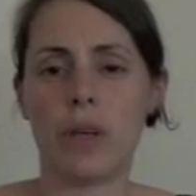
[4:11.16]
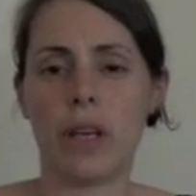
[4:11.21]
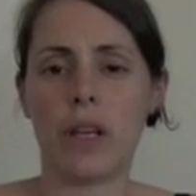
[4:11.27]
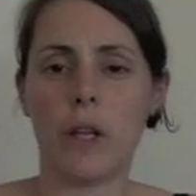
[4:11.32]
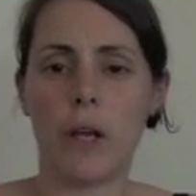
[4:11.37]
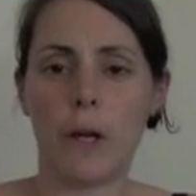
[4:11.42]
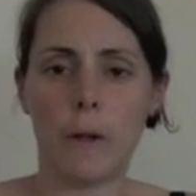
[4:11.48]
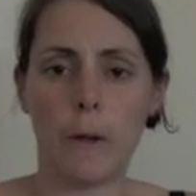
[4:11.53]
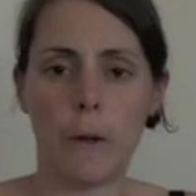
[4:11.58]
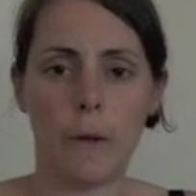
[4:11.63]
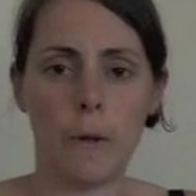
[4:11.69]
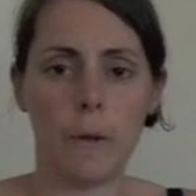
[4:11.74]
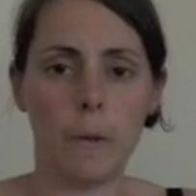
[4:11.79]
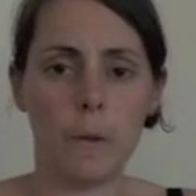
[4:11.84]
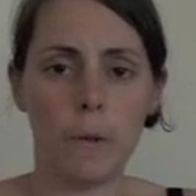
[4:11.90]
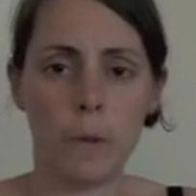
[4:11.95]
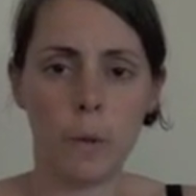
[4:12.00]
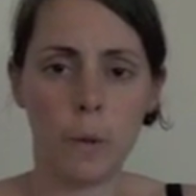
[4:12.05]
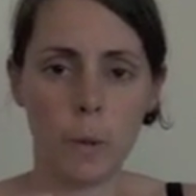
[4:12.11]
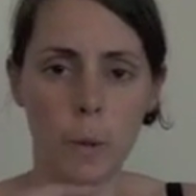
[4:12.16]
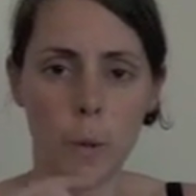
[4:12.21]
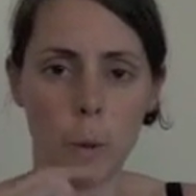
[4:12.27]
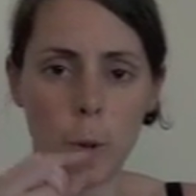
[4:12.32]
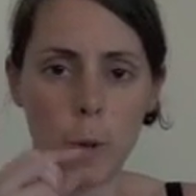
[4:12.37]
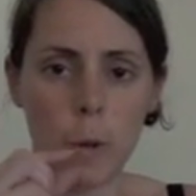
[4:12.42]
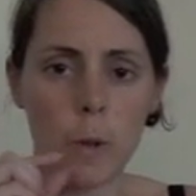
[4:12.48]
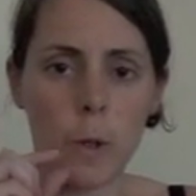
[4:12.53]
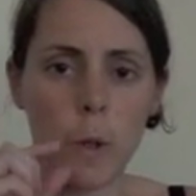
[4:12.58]
looking like they're
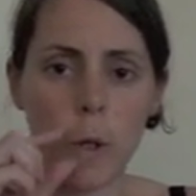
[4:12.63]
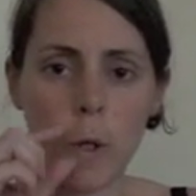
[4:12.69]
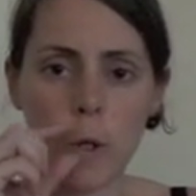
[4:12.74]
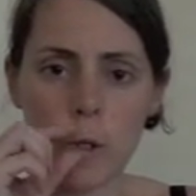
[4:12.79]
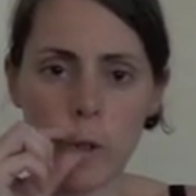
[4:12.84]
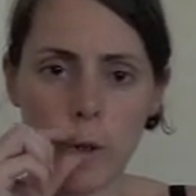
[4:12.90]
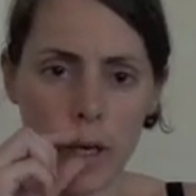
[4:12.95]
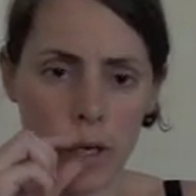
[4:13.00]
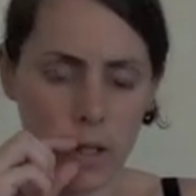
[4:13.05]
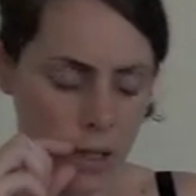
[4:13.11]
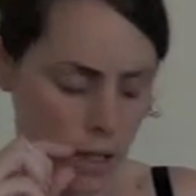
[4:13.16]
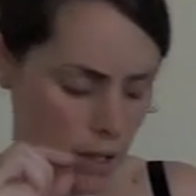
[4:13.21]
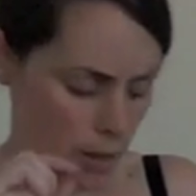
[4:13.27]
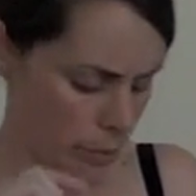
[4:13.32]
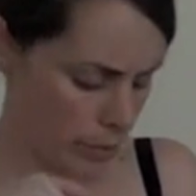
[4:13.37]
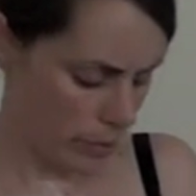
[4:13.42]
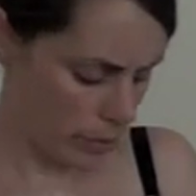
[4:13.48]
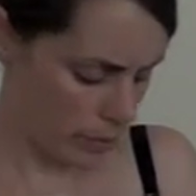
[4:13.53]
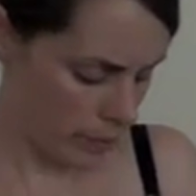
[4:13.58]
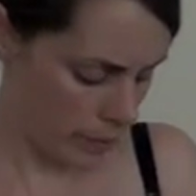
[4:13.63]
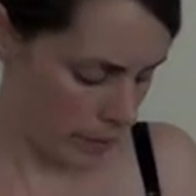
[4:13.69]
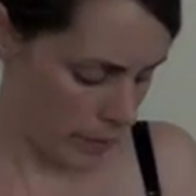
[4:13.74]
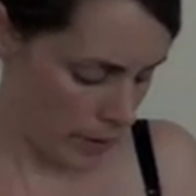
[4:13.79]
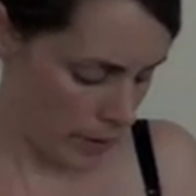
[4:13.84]
quite tight around your nipple,